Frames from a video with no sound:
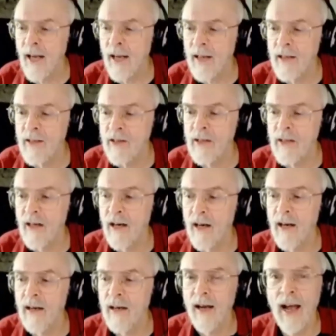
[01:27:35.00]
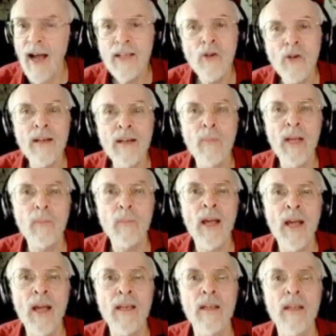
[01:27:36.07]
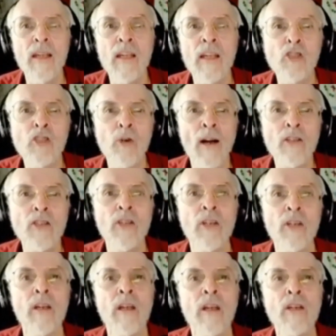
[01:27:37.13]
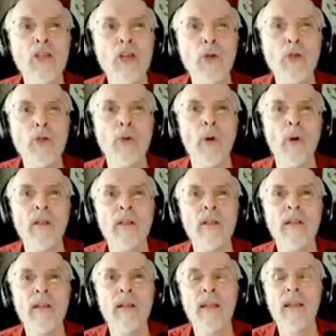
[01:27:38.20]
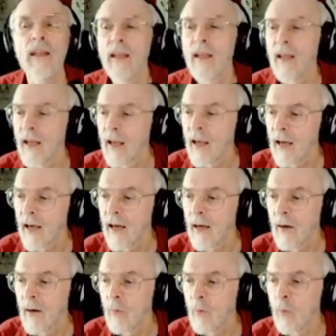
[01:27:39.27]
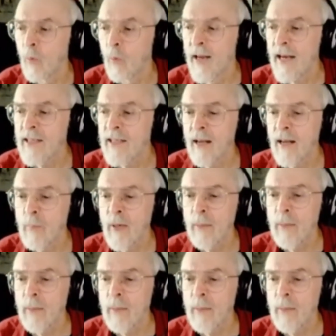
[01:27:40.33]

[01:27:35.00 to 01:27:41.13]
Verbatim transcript: I try to make my instruction neutral. What I tell people